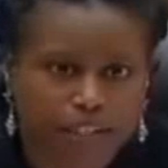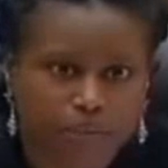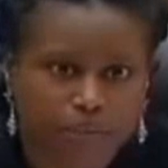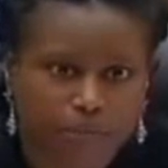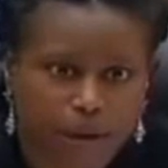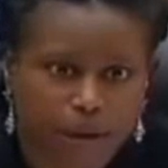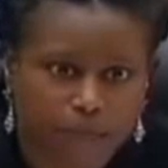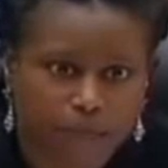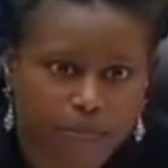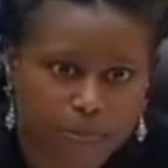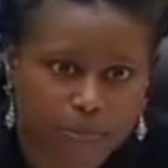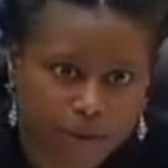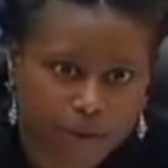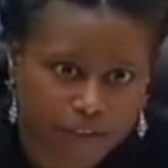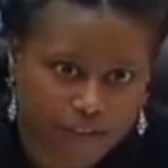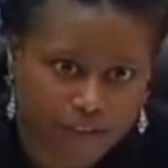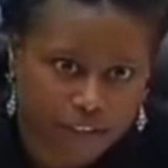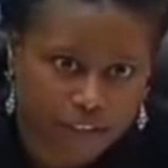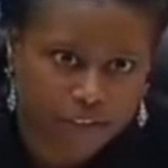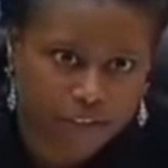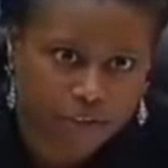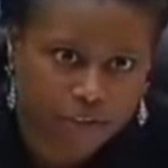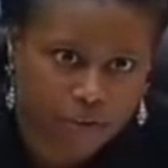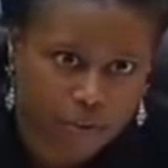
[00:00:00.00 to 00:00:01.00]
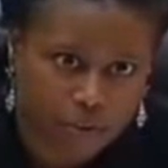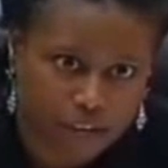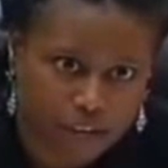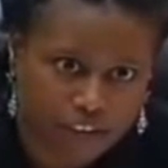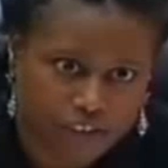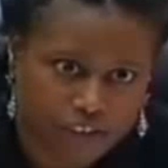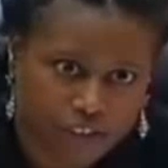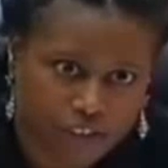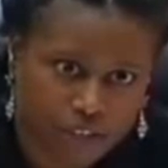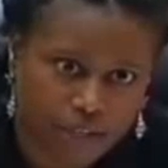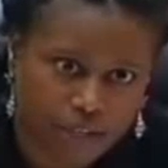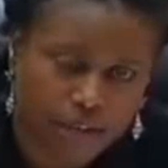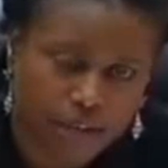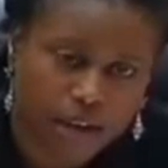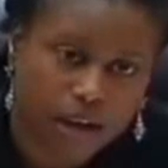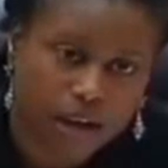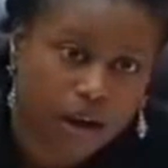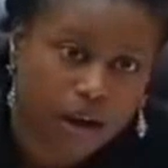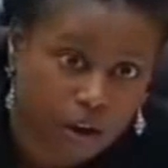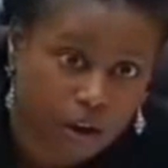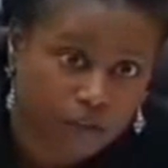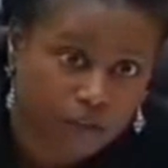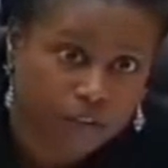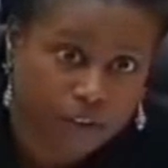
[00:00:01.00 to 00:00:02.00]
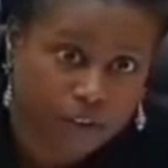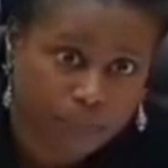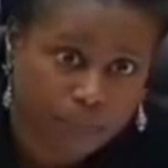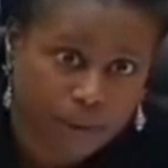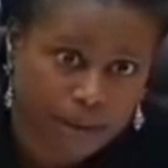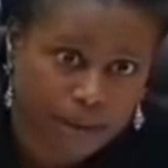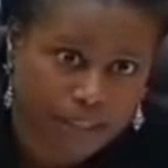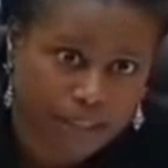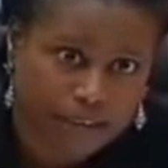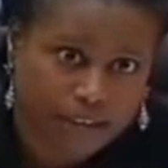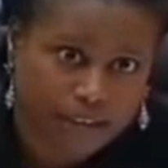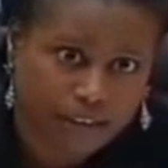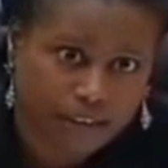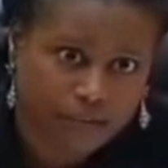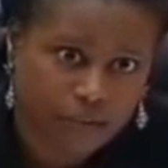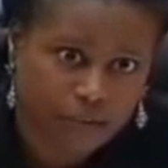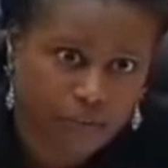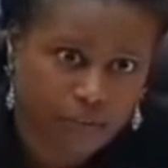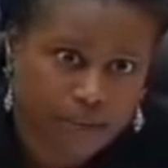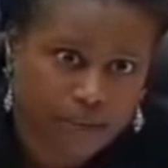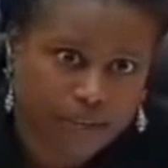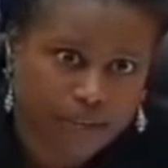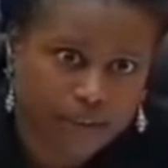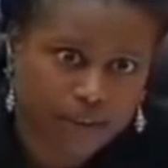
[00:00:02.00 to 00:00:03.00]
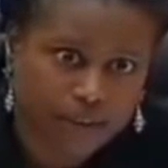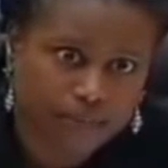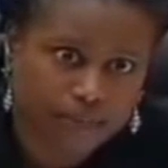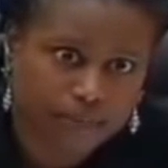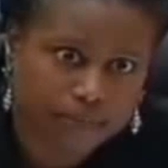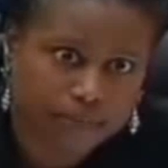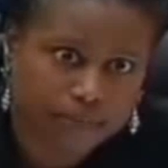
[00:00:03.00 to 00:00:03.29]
to my previous question, hopefully by the end of the week.